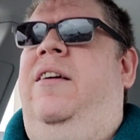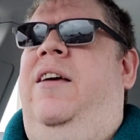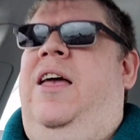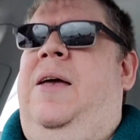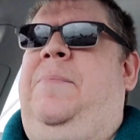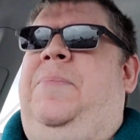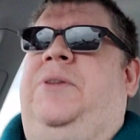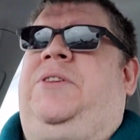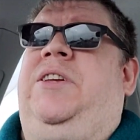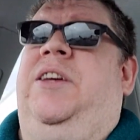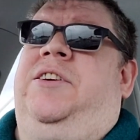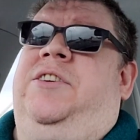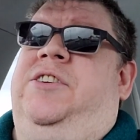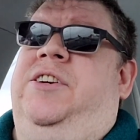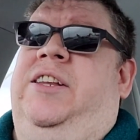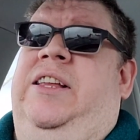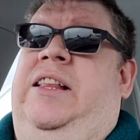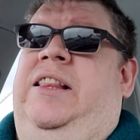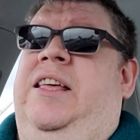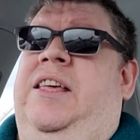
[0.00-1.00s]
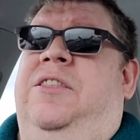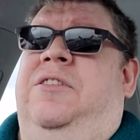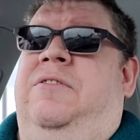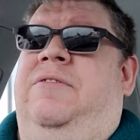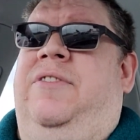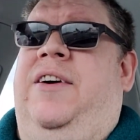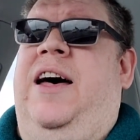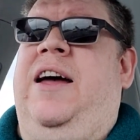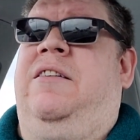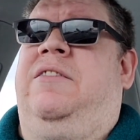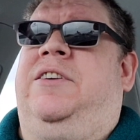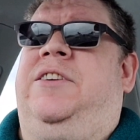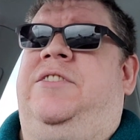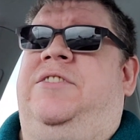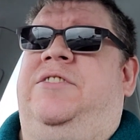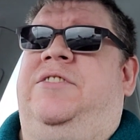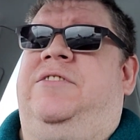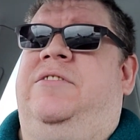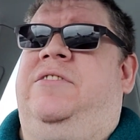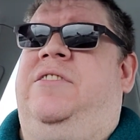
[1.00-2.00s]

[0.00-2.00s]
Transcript: a potentially lethal virus.